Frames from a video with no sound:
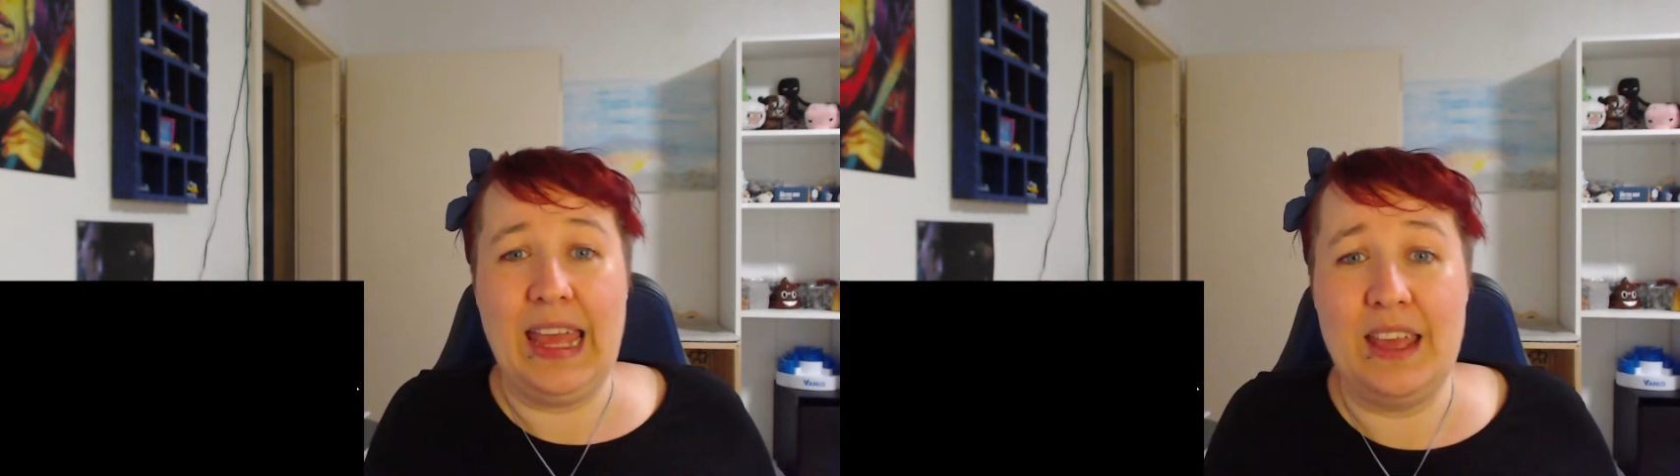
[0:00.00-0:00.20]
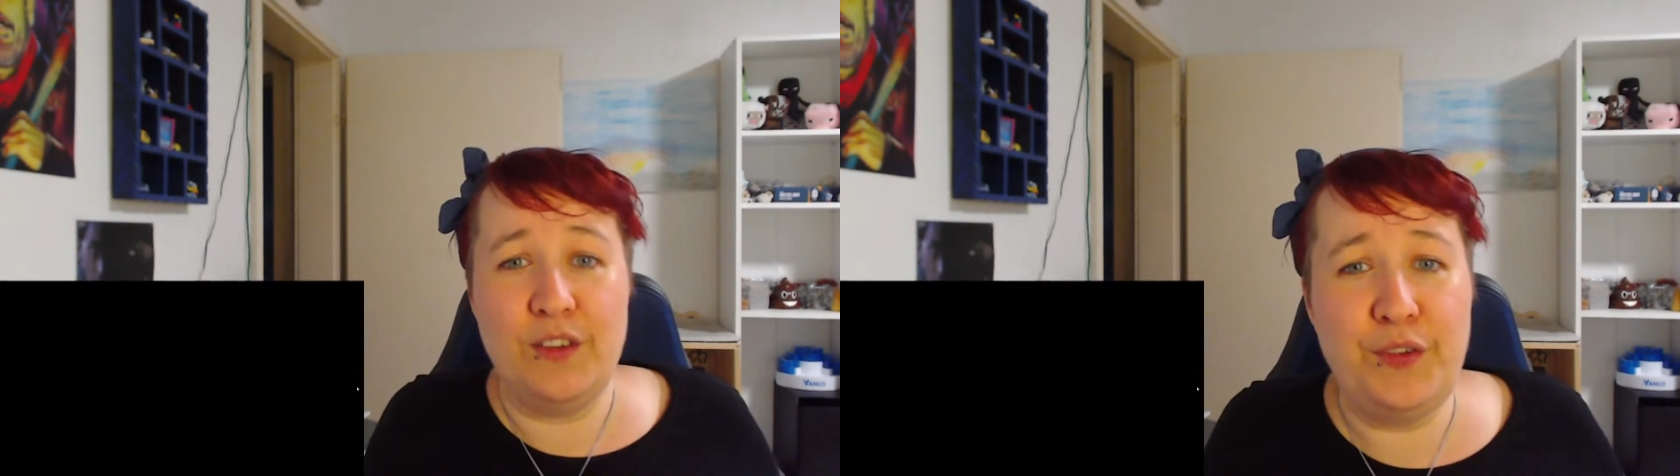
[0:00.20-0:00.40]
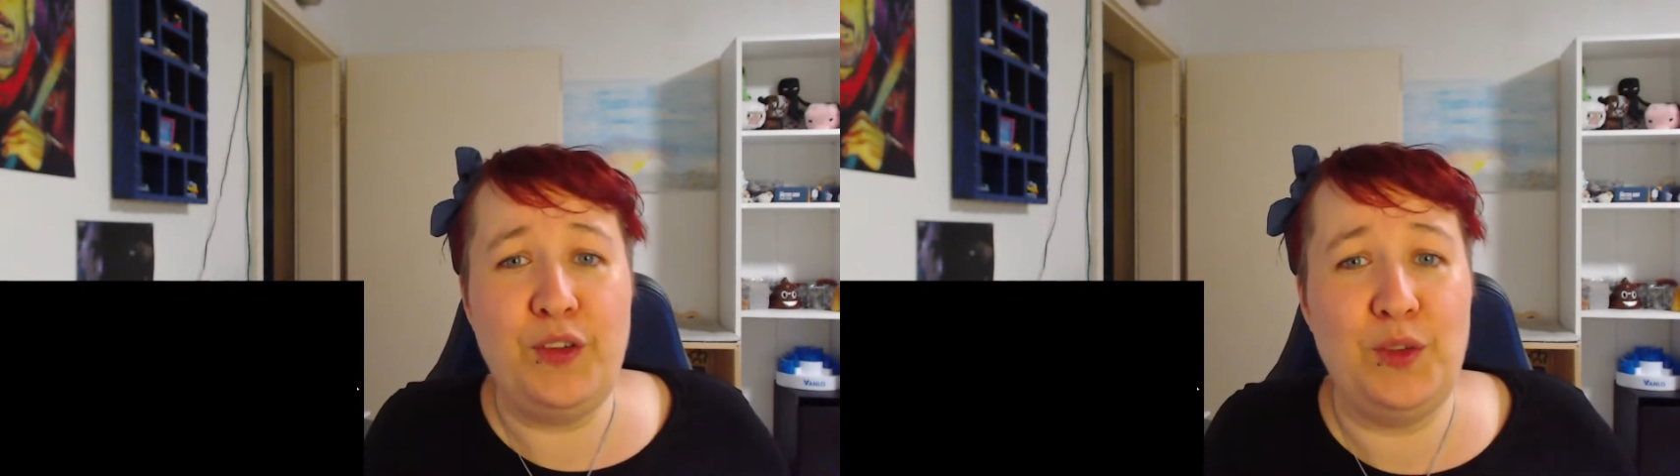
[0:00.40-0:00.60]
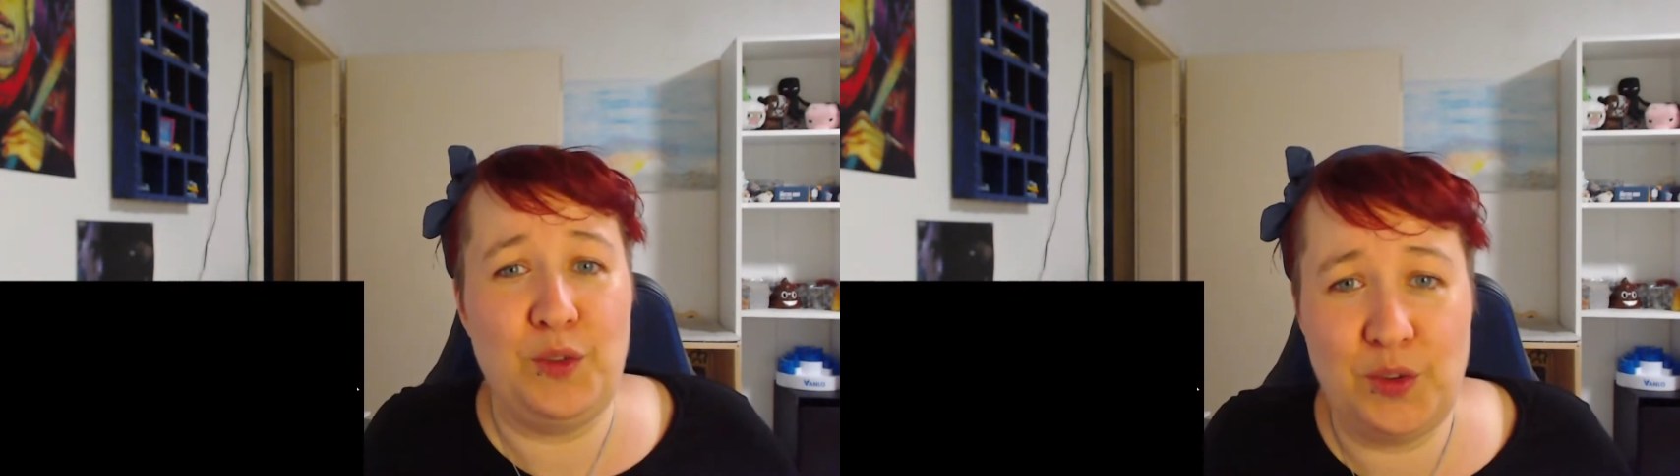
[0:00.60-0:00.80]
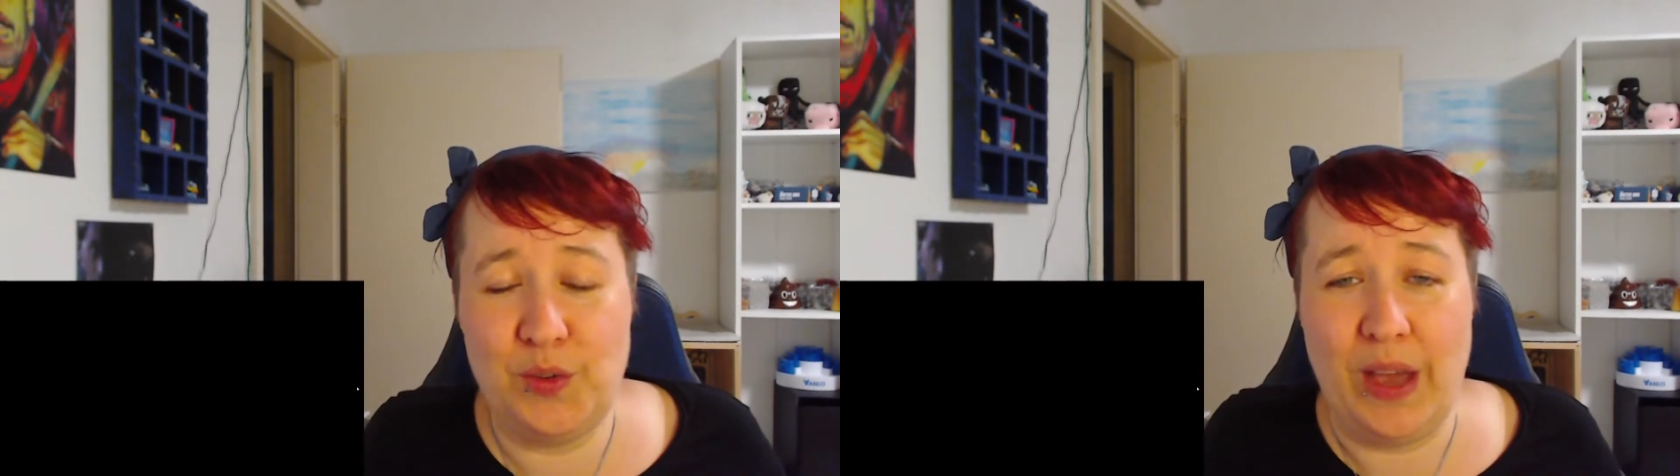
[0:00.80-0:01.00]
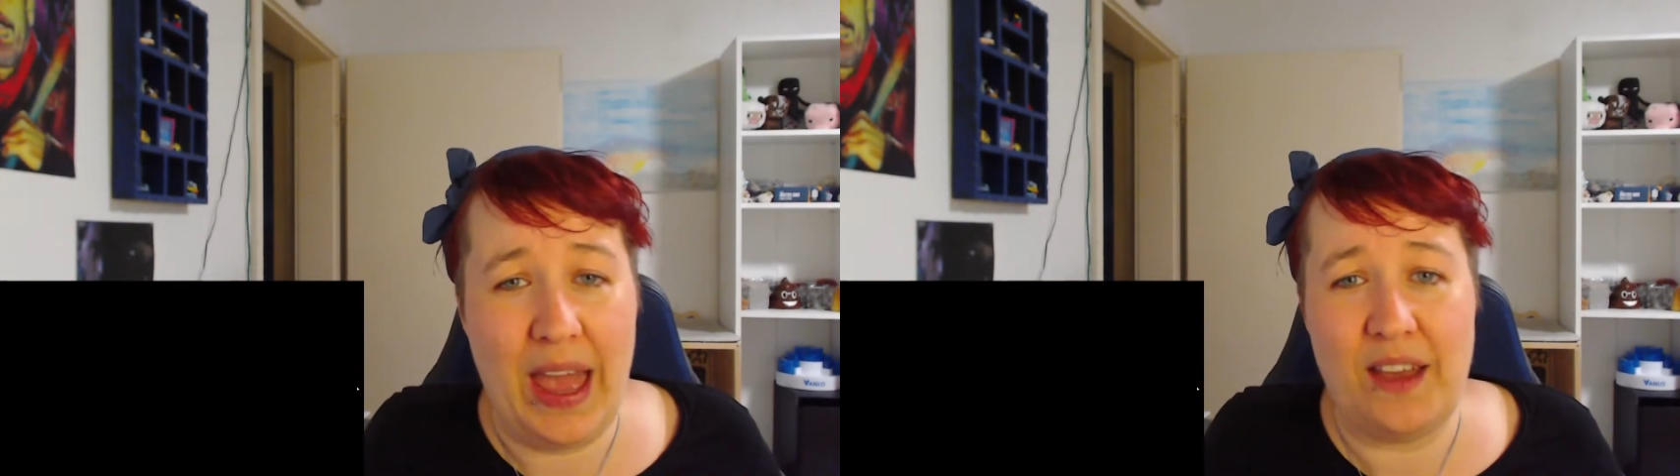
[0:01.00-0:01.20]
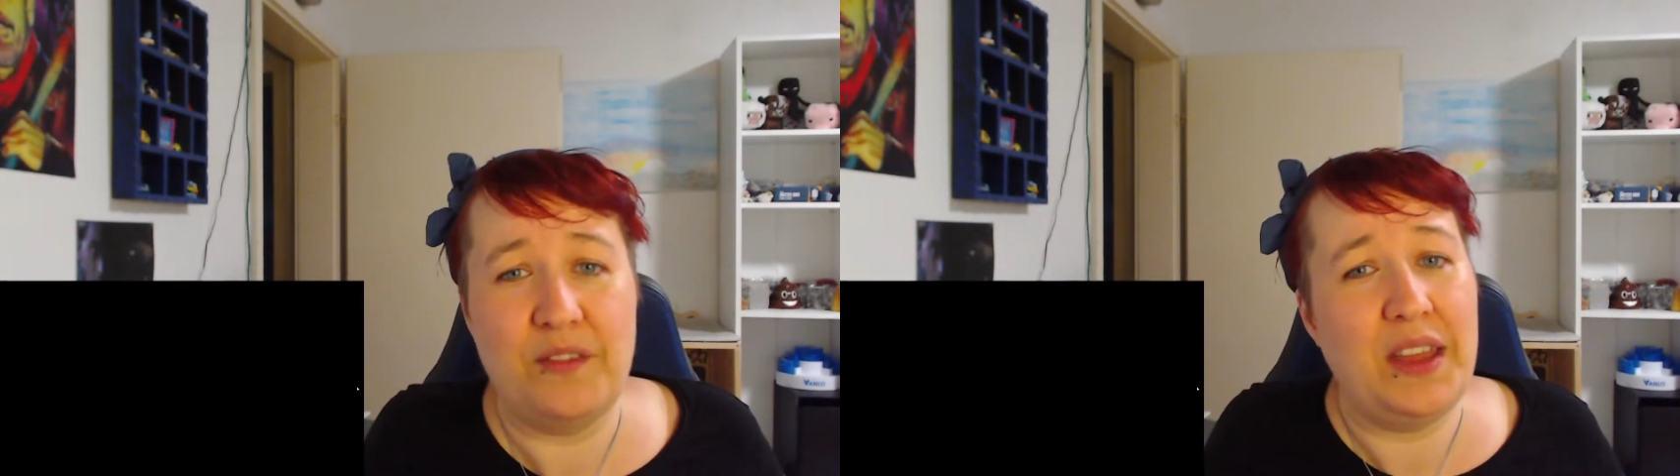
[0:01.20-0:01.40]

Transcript: If you do have